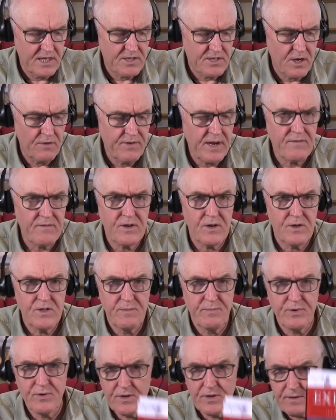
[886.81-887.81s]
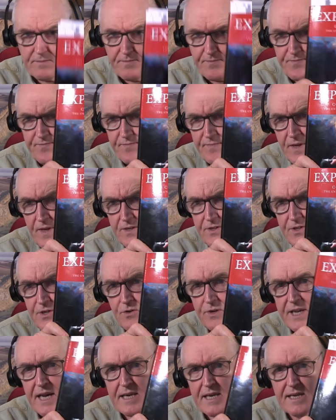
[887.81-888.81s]
So if you haven't got the book, do
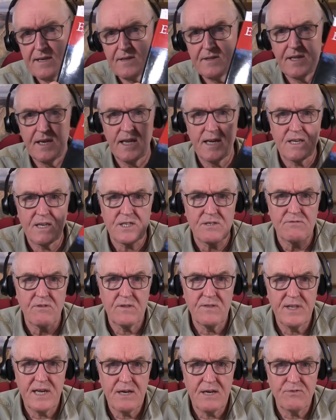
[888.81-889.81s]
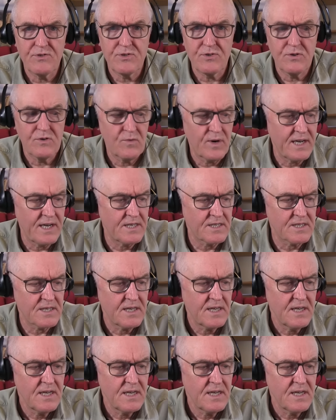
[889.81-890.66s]
get it. The links are on there as always.